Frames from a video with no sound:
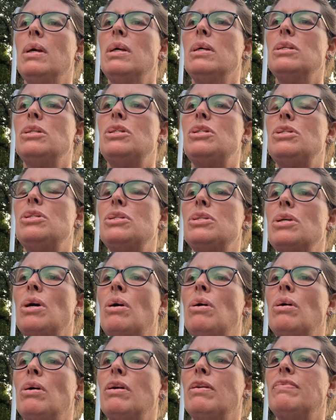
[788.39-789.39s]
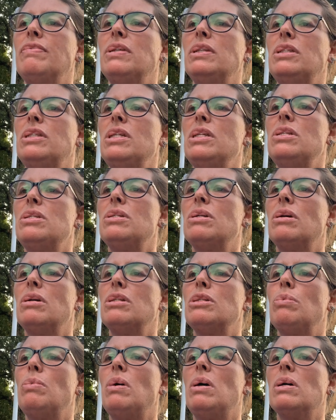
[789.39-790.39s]
Starved, she
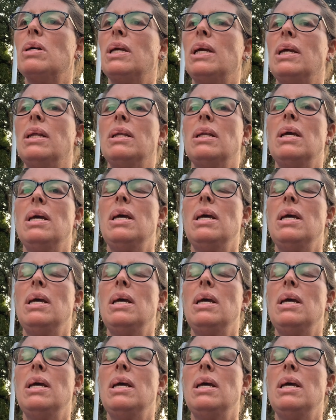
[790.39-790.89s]
starts walking.